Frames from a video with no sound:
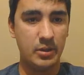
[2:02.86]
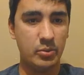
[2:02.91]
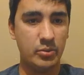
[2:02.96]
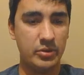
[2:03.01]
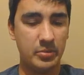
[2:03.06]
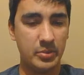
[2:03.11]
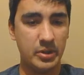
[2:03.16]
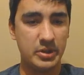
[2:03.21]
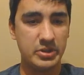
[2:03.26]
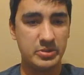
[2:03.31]
with
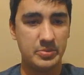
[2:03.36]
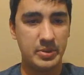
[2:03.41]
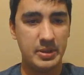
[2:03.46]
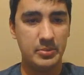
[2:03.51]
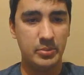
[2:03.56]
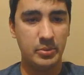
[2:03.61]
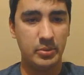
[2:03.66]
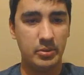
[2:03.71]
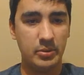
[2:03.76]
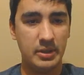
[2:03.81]
a bunch of
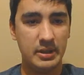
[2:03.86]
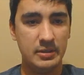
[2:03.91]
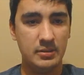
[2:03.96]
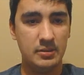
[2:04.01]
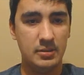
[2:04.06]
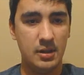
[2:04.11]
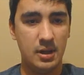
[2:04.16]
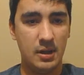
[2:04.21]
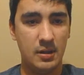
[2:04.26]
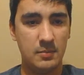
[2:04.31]
people
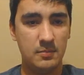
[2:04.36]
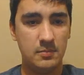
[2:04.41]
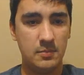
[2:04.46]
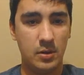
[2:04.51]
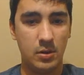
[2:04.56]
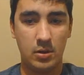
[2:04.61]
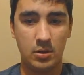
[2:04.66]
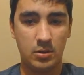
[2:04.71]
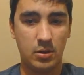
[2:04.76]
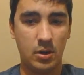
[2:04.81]
and
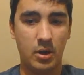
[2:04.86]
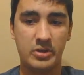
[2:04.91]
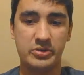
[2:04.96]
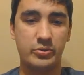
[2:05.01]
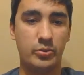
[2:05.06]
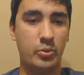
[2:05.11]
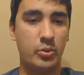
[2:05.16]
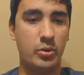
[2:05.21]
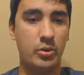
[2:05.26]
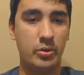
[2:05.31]
across the
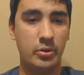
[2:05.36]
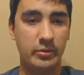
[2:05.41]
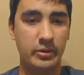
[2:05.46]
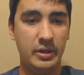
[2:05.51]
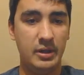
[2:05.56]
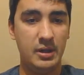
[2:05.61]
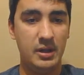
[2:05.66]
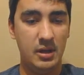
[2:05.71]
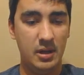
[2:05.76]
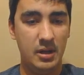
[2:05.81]
world
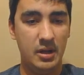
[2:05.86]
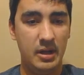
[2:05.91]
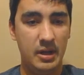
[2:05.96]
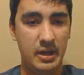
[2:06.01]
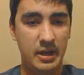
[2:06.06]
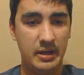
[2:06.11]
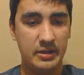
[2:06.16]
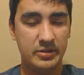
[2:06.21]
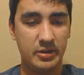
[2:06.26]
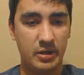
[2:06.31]

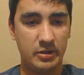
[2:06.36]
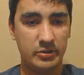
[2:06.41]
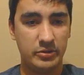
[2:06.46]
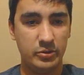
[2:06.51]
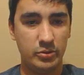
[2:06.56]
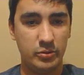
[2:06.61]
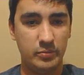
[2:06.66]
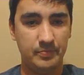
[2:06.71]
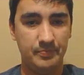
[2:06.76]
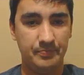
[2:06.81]
and talk
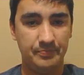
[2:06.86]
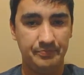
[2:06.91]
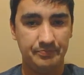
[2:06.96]
to